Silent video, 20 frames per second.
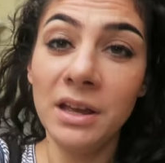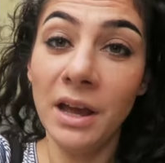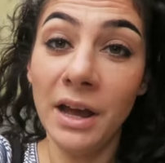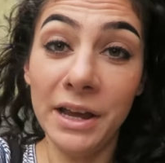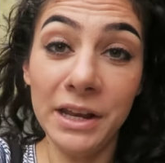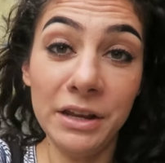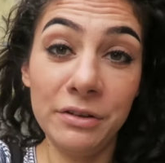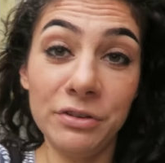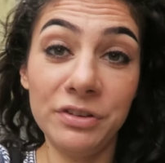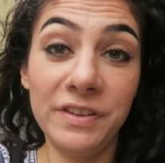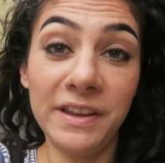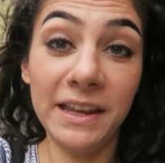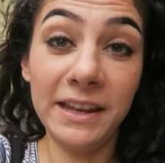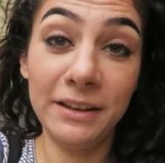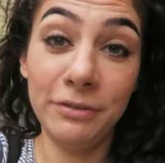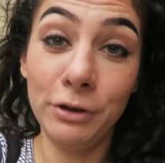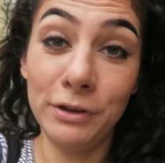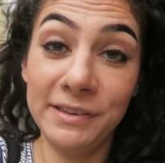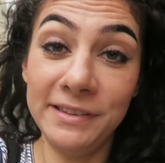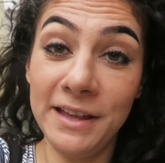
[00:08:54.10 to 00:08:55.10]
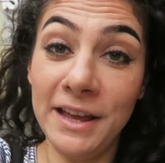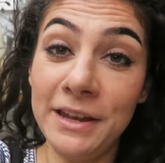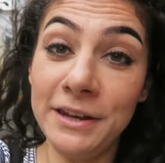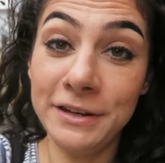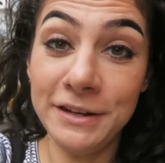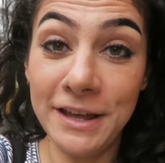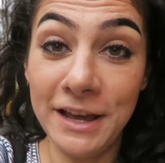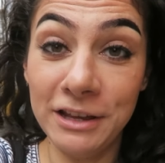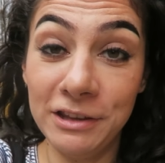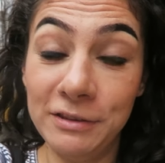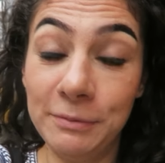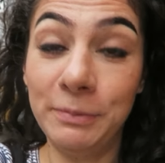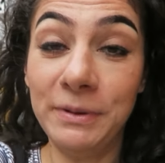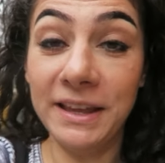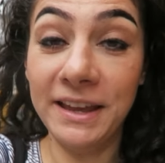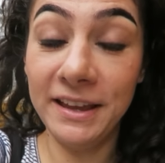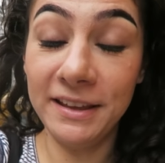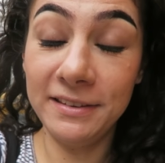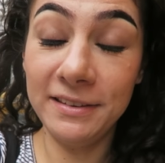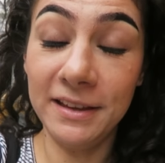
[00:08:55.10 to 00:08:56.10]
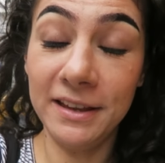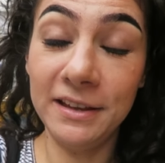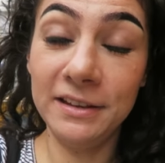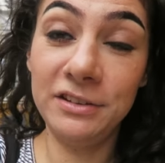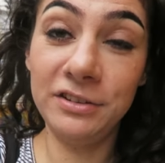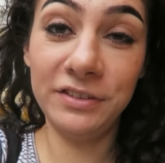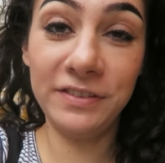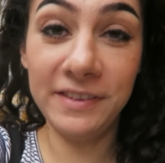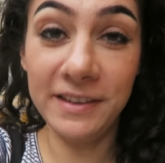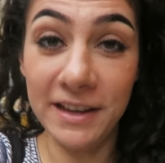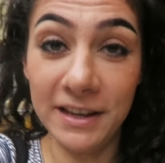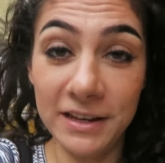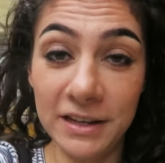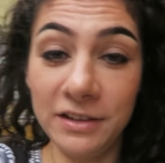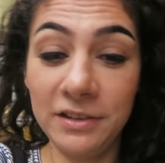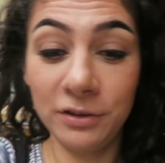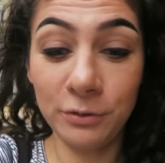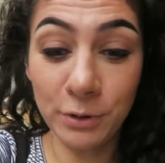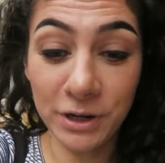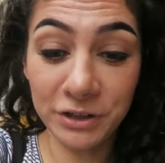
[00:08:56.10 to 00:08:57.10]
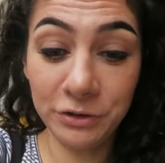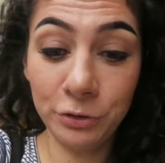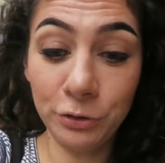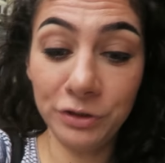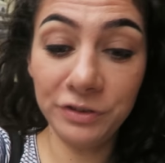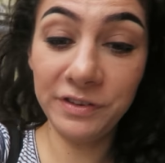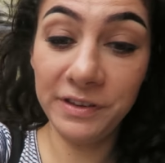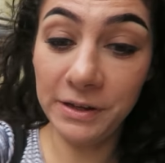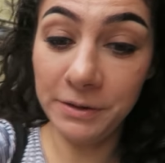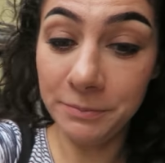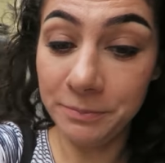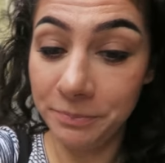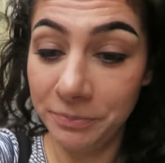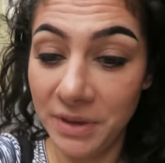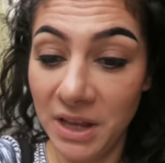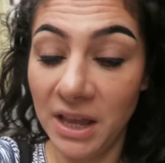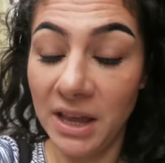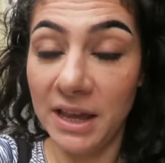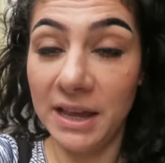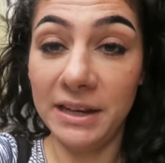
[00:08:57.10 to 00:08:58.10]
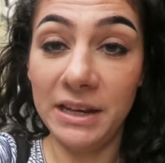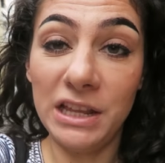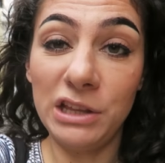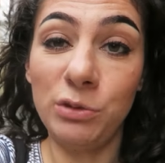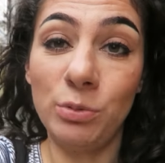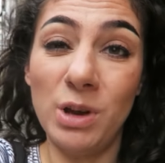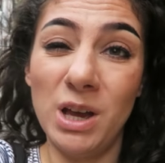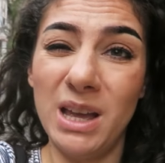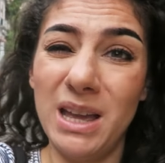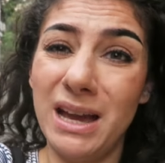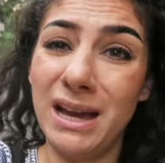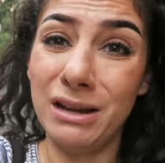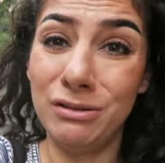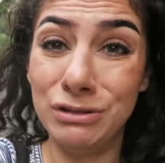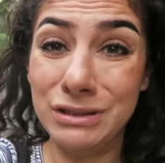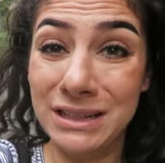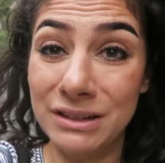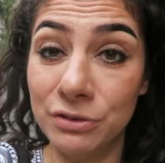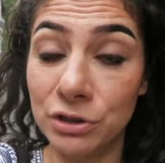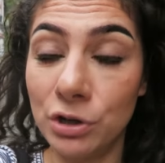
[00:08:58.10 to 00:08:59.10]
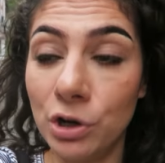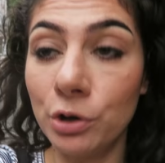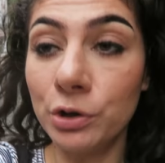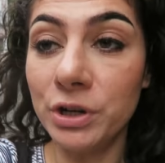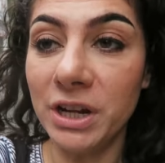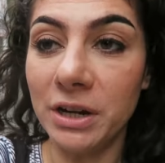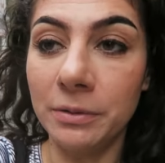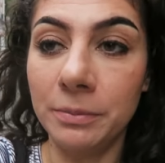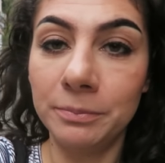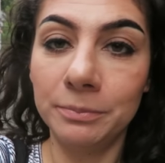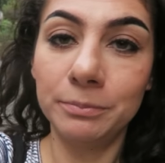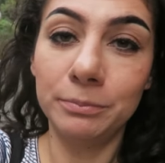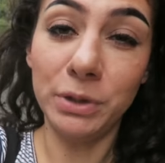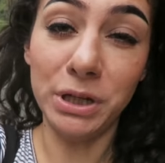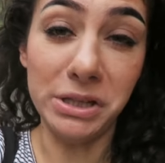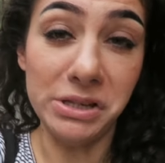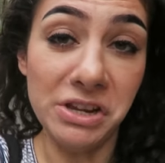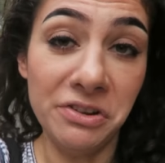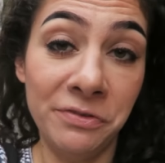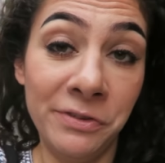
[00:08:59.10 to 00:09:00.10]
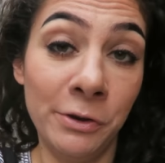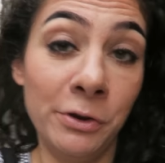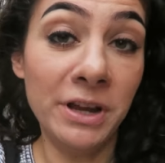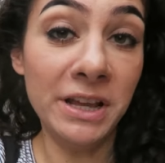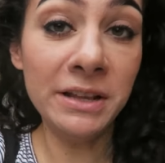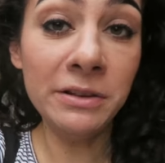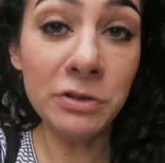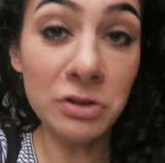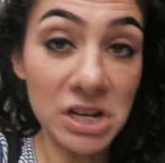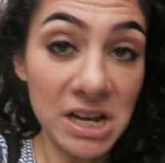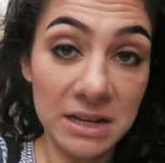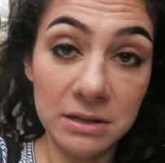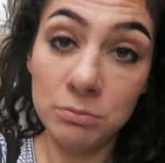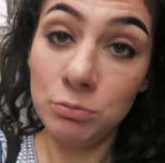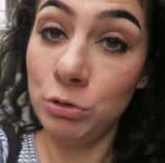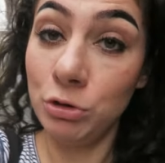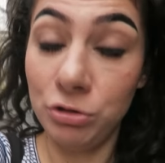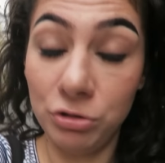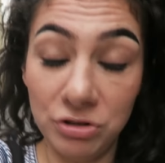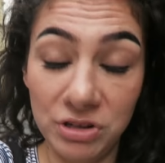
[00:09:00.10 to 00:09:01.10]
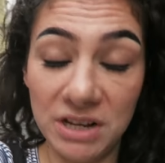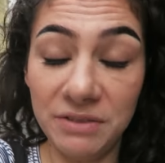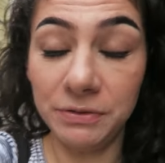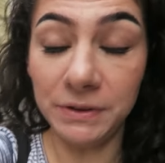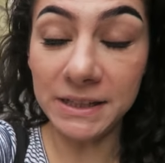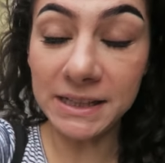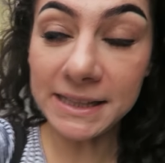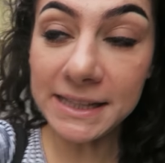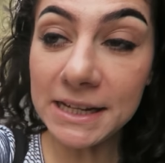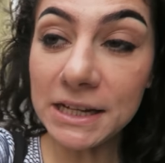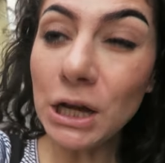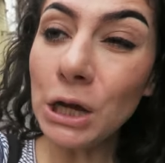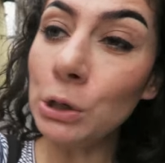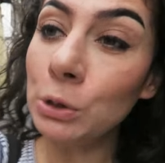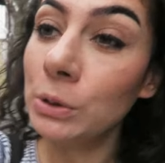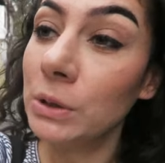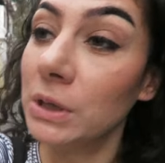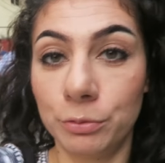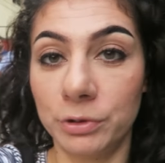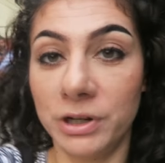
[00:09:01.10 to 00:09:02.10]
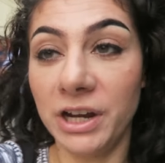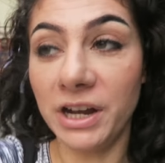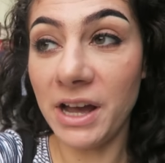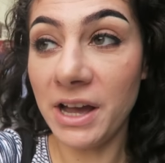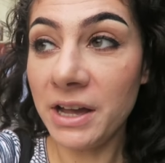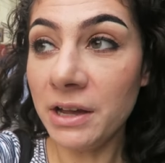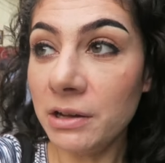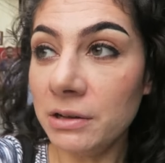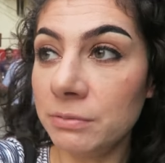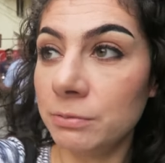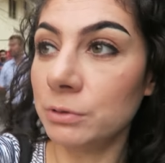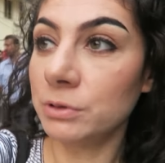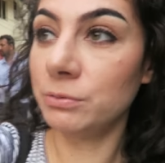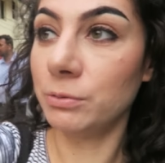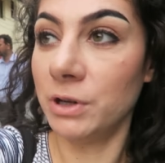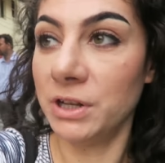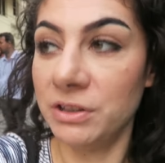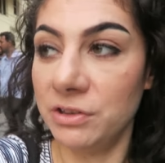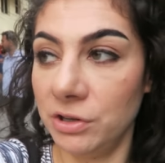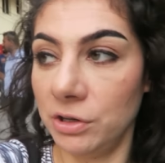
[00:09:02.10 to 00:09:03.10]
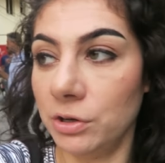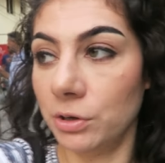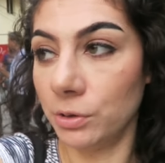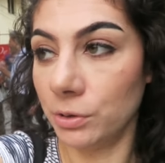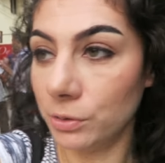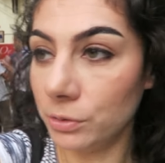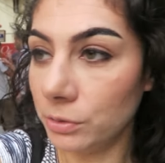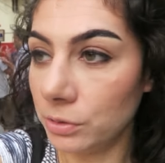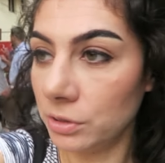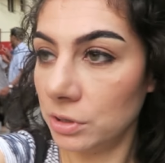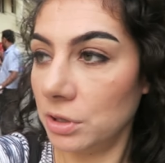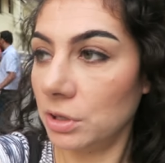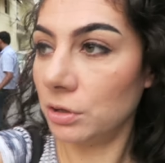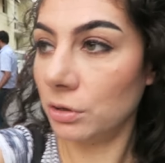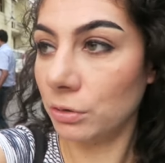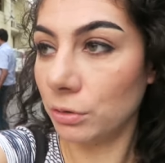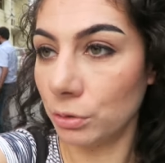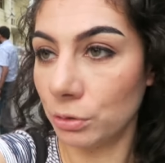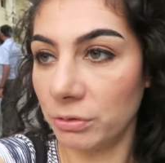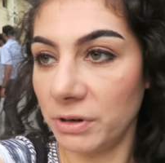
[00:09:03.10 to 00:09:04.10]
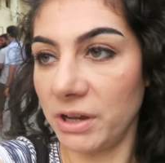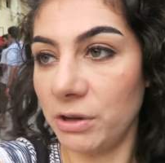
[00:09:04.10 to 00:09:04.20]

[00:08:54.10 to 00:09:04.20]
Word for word: I never said it was not a nice place. I just said it's quite thirsty and that's why I would never go there. But if you're into that, you should definitely go. Where I would want to go, or